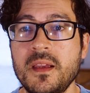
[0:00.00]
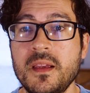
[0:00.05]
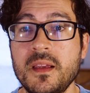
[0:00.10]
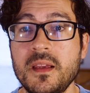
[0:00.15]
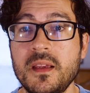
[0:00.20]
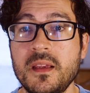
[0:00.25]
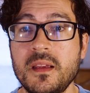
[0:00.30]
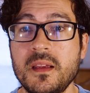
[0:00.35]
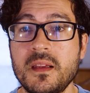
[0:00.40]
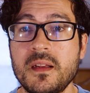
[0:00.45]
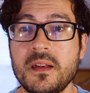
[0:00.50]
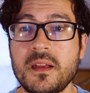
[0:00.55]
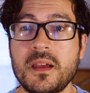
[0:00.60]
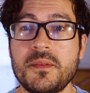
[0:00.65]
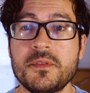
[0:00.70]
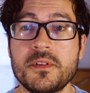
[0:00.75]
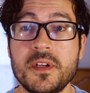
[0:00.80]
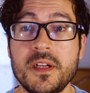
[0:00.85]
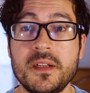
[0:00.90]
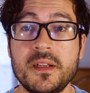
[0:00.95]
and have
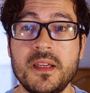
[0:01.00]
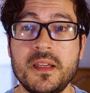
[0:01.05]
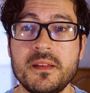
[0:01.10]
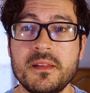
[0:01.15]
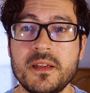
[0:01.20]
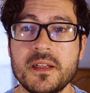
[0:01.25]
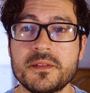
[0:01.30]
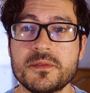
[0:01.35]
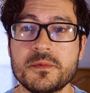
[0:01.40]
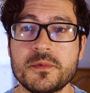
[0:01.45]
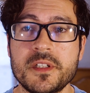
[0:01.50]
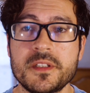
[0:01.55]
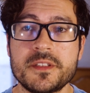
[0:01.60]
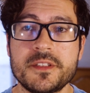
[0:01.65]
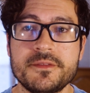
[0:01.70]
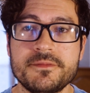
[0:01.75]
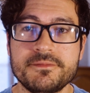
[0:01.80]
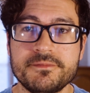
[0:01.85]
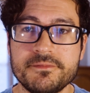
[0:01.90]
a great day. Thanks for watching.